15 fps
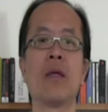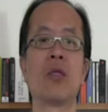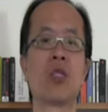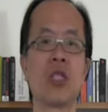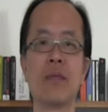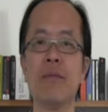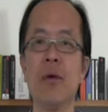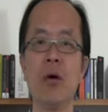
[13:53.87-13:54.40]

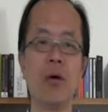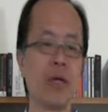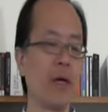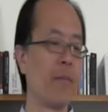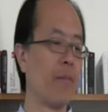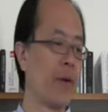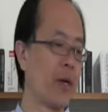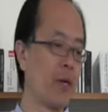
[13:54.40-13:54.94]
small
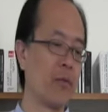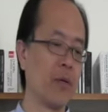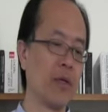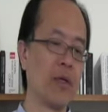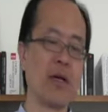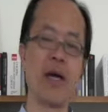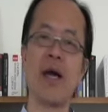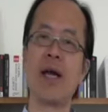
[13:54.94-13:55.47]
compared
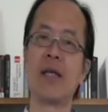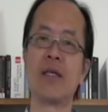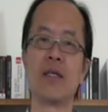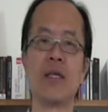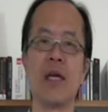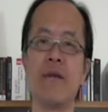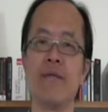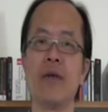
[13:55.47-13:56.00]
with the kind of
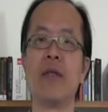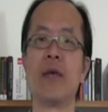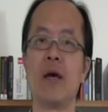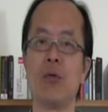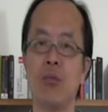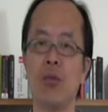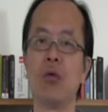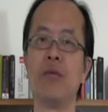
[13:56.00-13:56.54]
saving
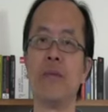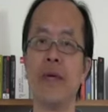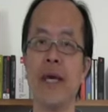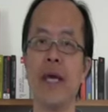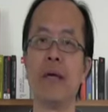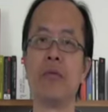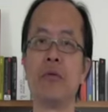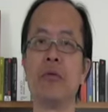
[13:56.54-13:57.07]
that we'll be
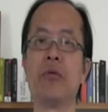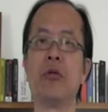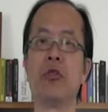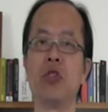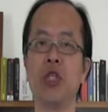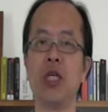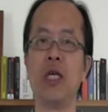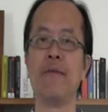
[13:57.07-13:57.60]
able to
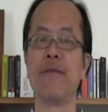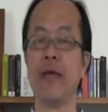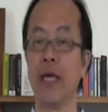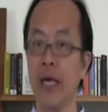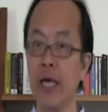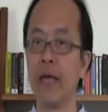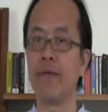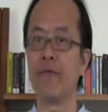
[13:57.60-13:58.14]
achieve
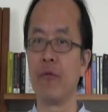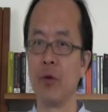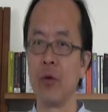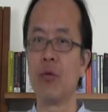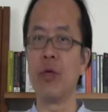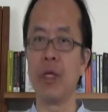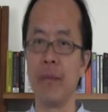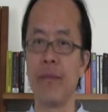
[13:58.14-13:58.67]
if we
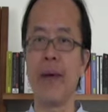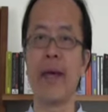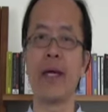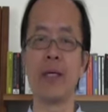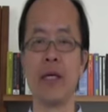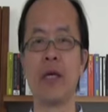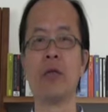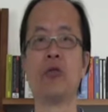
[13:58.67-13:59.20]
really pay
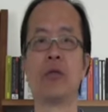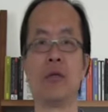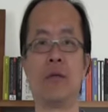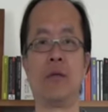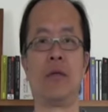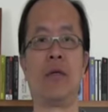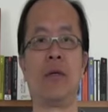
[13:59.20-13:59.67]
attention